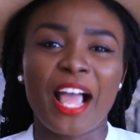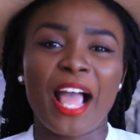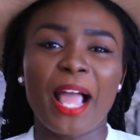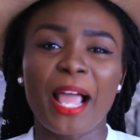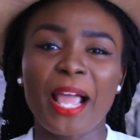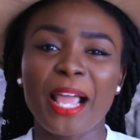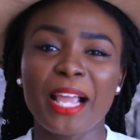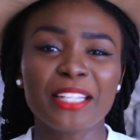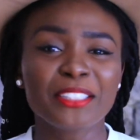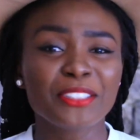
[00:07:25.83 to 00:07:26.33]

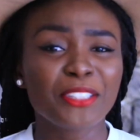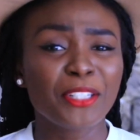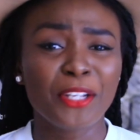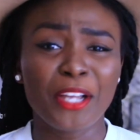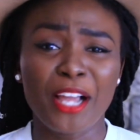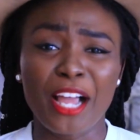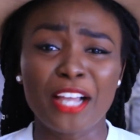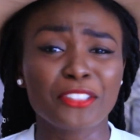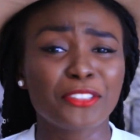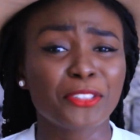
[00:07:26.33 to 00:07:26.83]
And
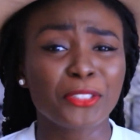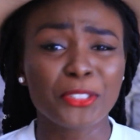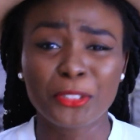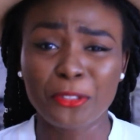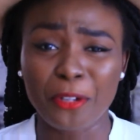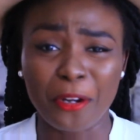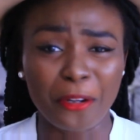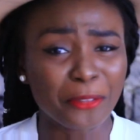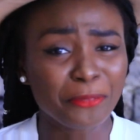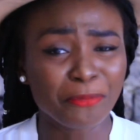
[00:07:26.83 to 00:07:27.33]
as
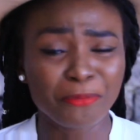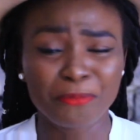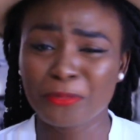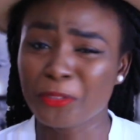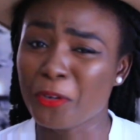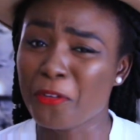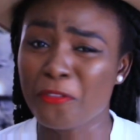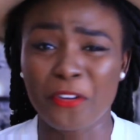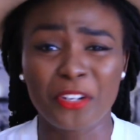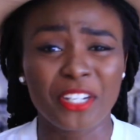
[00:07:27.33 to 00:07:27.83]
usual,
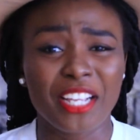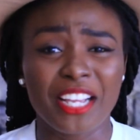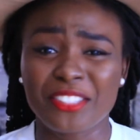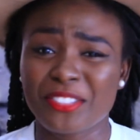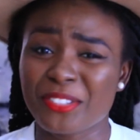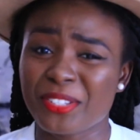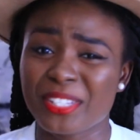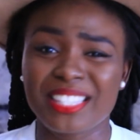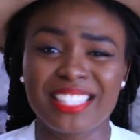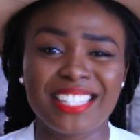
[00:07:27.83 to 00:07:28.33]
don't forget
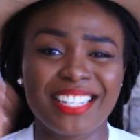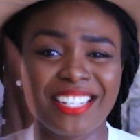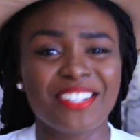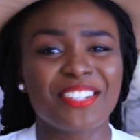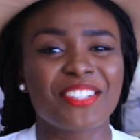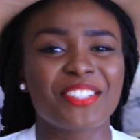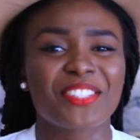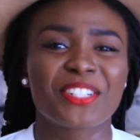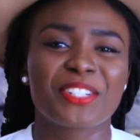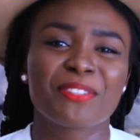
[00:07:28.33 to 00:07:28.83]
to stay
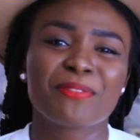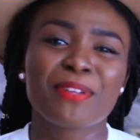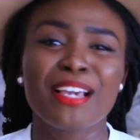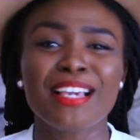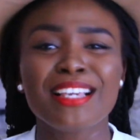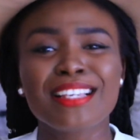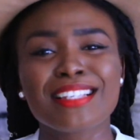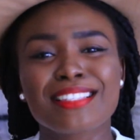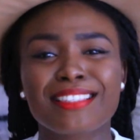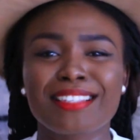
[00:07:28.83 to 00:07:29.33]
awesome,
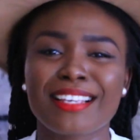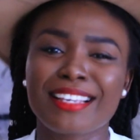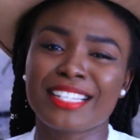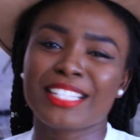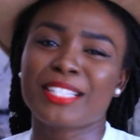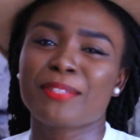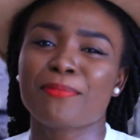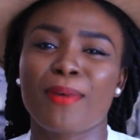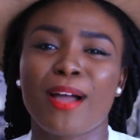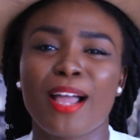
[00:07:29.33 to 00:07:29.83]
stay
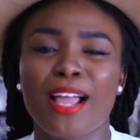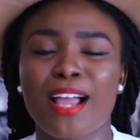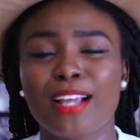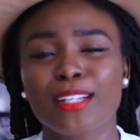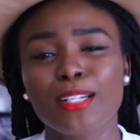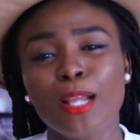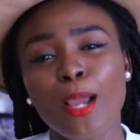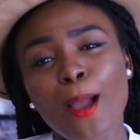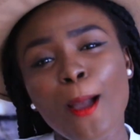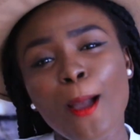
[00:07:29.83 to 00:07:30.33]
inspired.